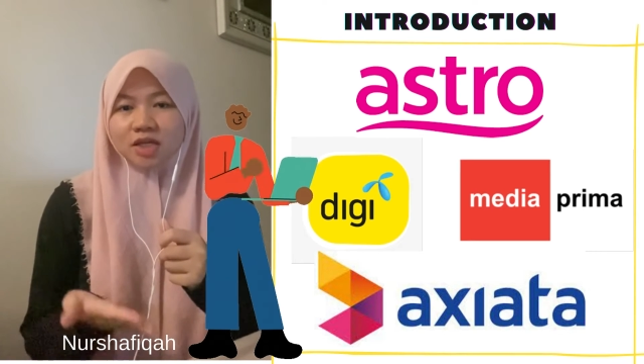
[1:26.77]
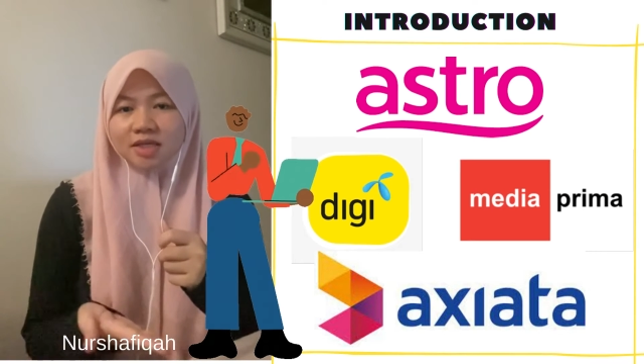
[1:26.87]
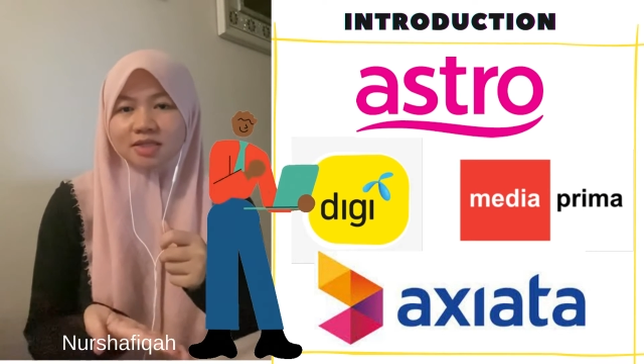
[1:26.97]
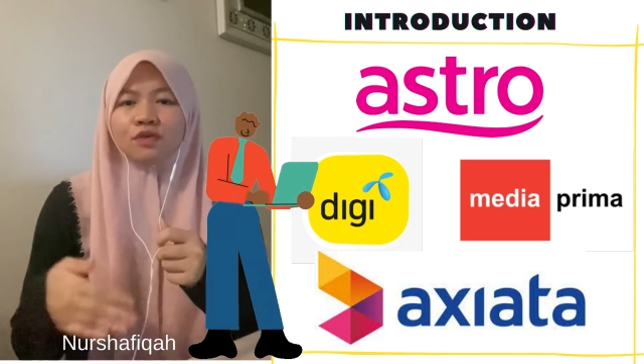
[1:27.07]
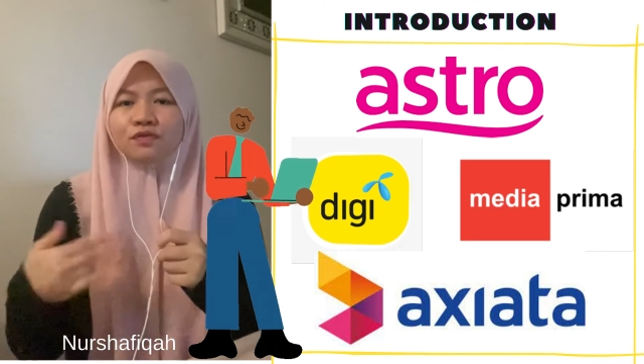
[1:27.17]

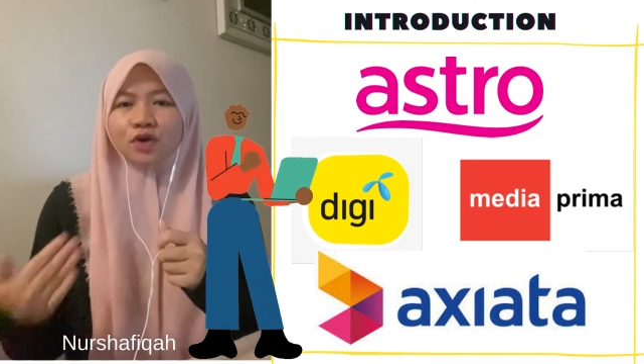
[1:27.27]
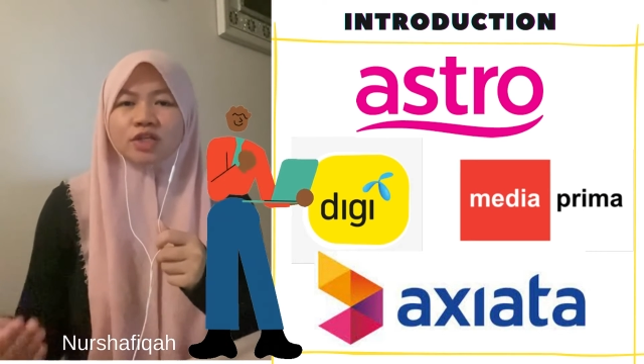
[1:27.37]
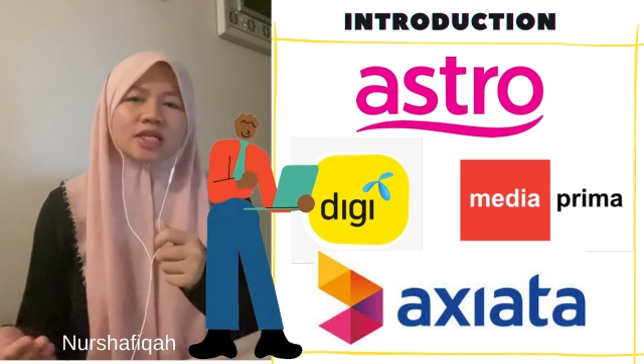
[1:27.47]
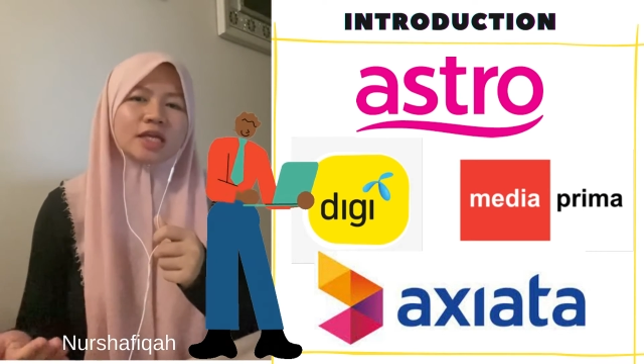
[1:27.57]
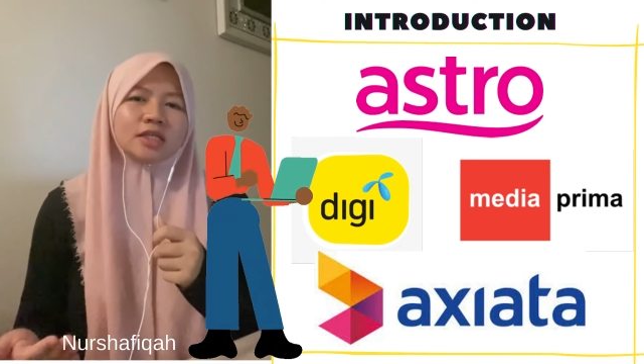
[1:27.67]
as
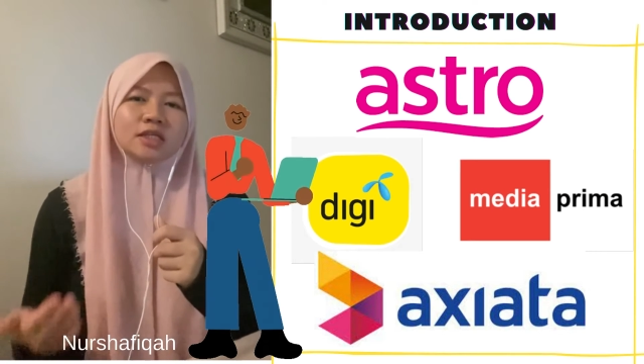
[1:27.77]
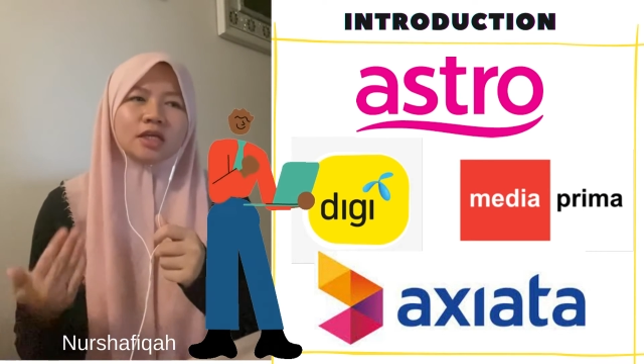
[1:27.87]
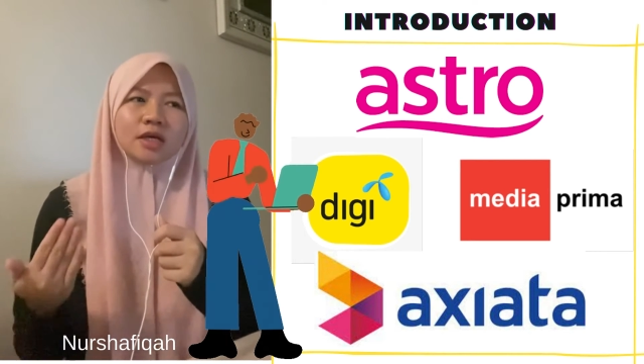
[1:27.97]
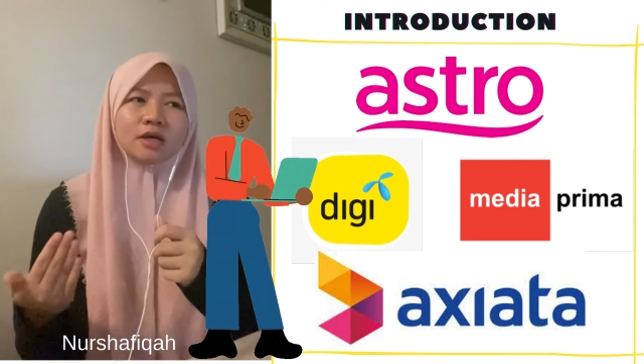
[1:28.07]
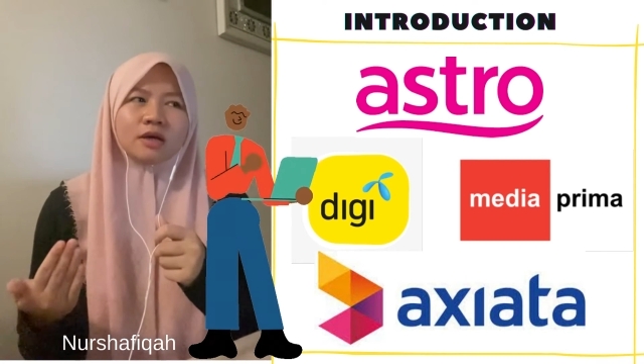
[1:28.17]
voice under
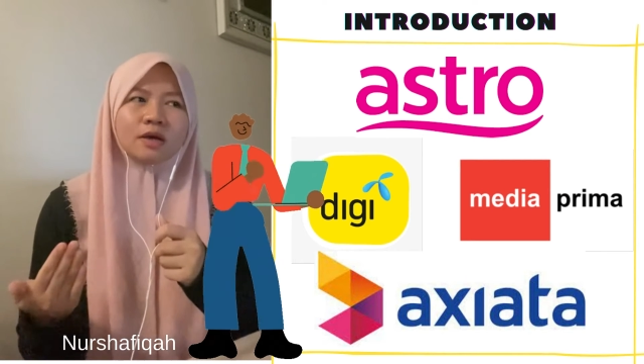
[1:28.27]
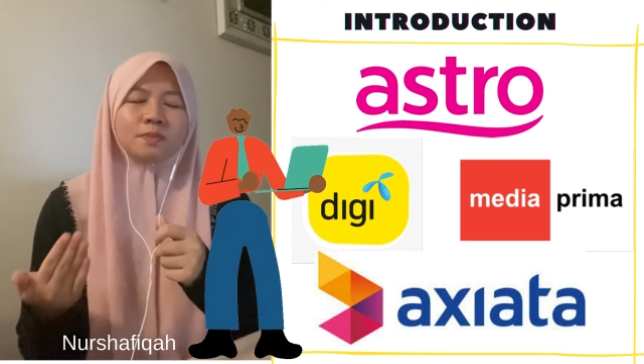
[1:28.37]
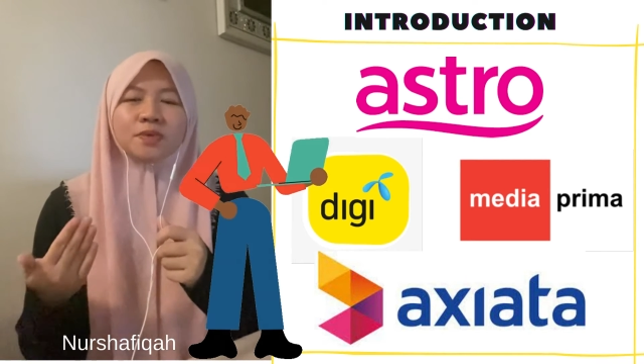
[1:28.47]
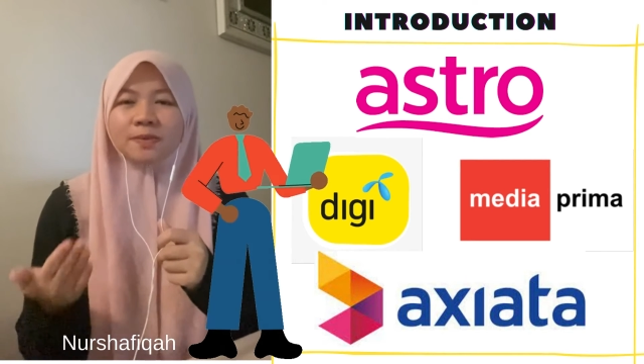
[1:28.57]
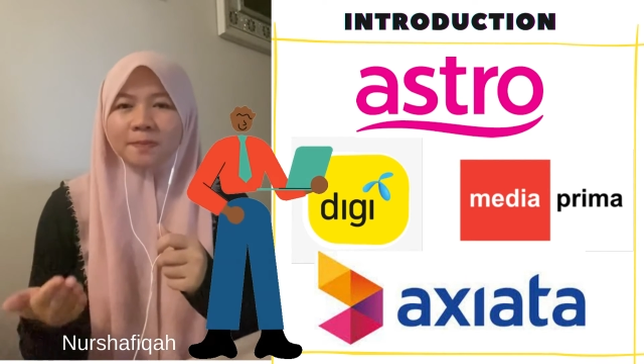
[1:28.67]
their
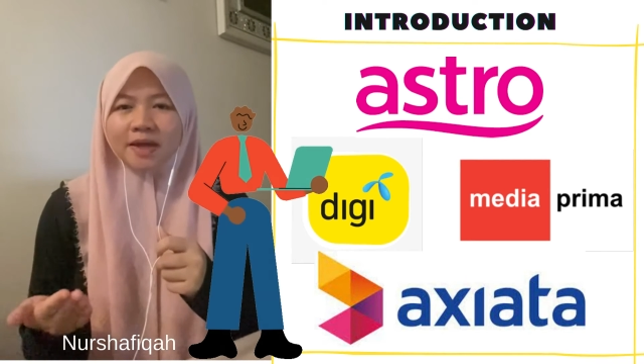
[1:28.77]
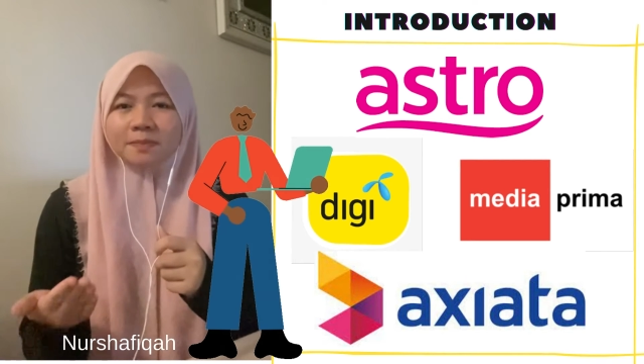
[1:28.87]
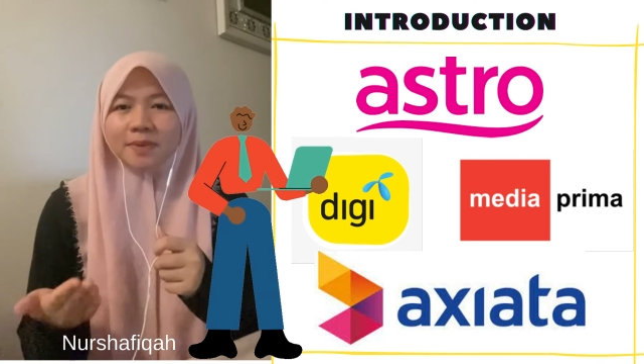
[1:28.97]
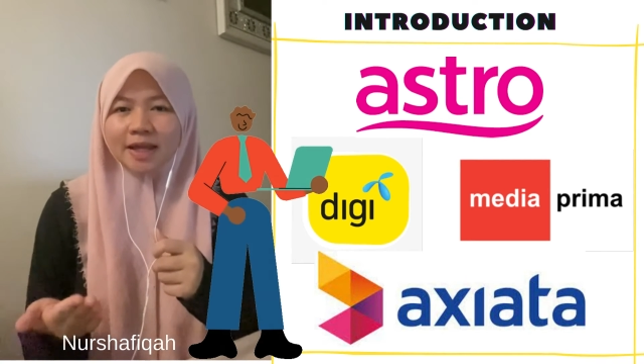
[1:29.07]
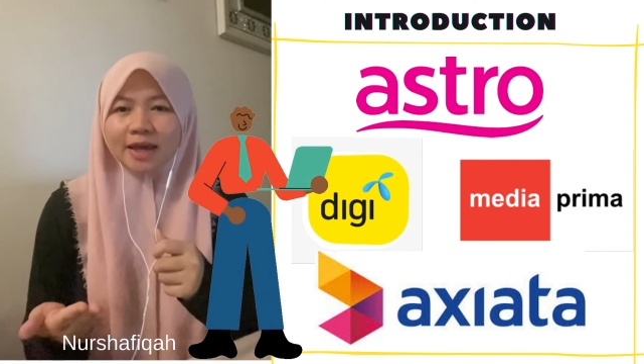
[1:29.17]
prepaid
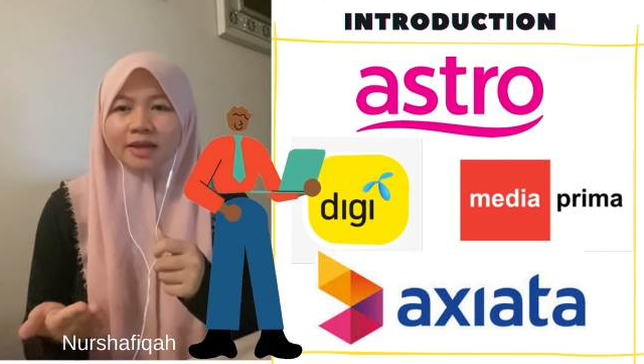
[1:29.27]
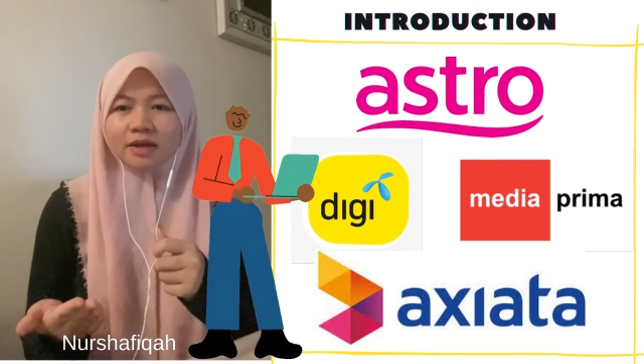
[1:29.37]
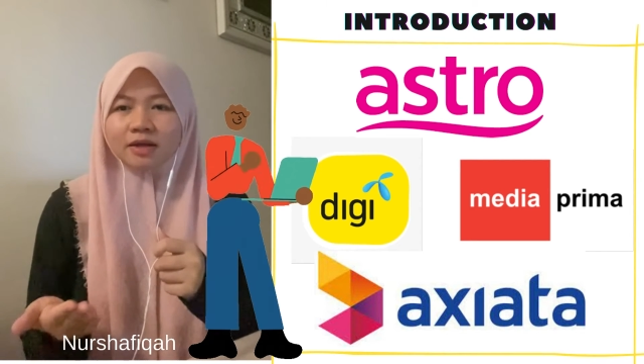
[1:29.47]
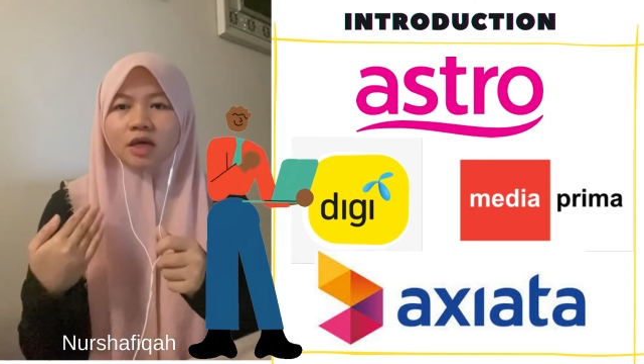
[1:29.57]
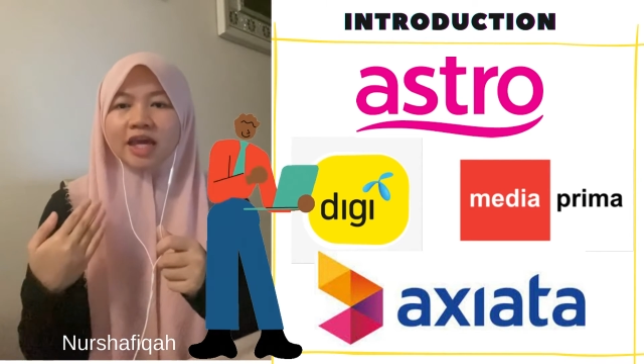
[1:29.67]

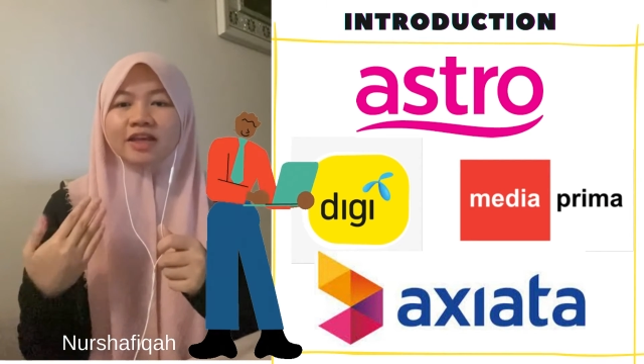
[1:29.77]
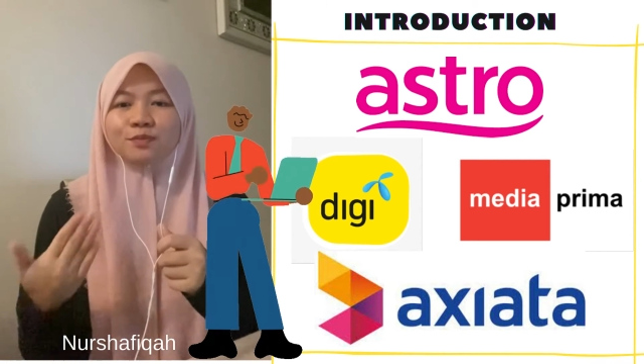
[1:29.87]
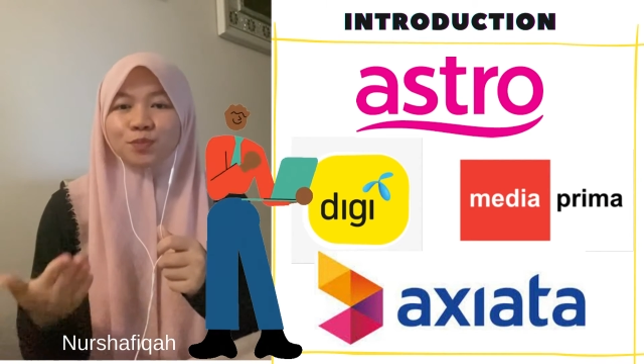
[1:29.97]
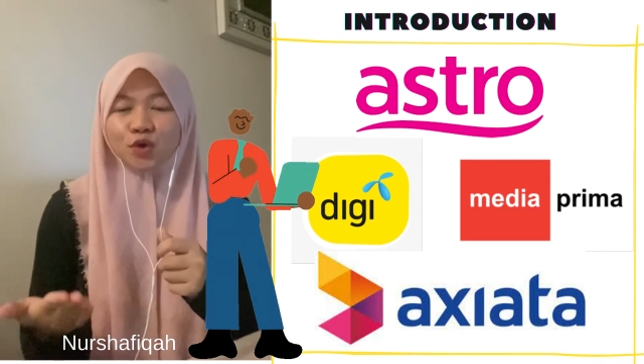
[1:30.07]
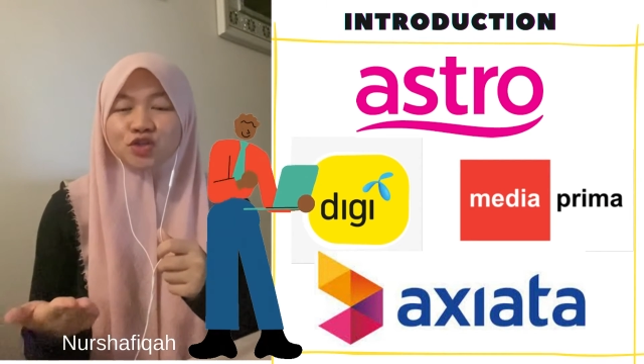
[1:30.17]
plan
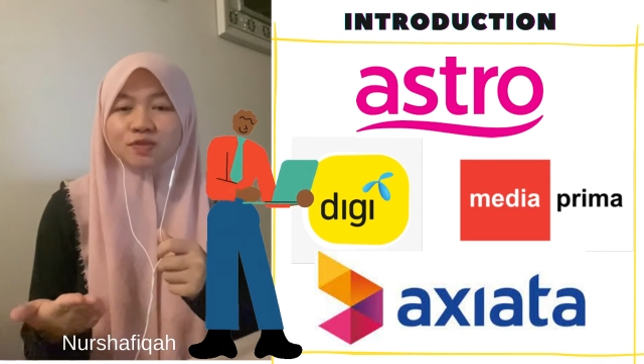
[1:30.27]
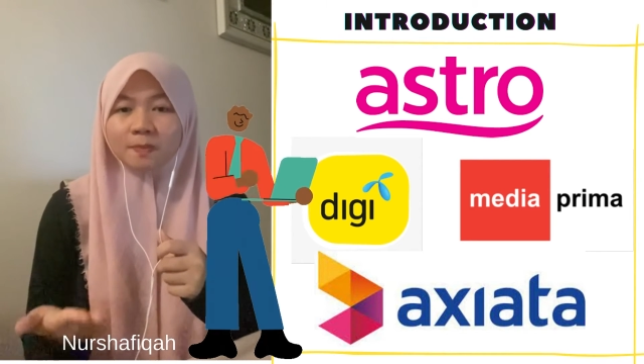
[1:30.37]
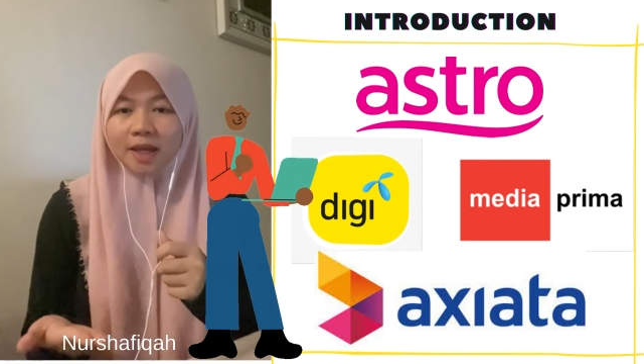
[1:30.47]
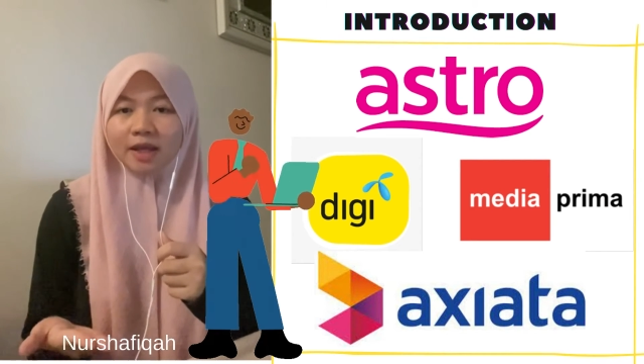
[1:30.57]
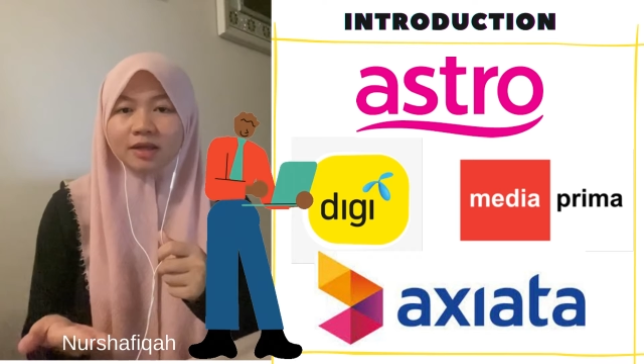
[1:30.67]
and
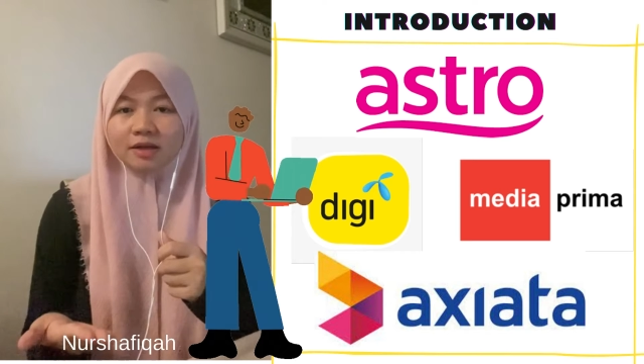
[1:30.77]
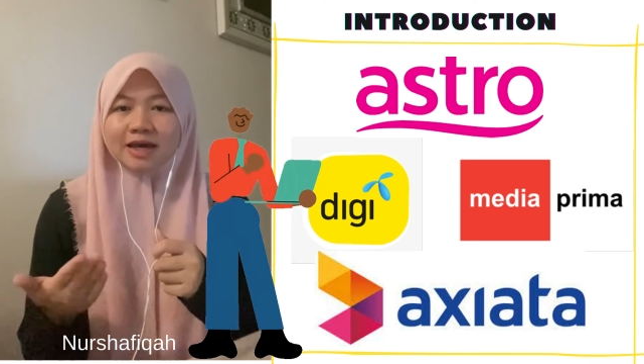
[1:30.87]
postpaid,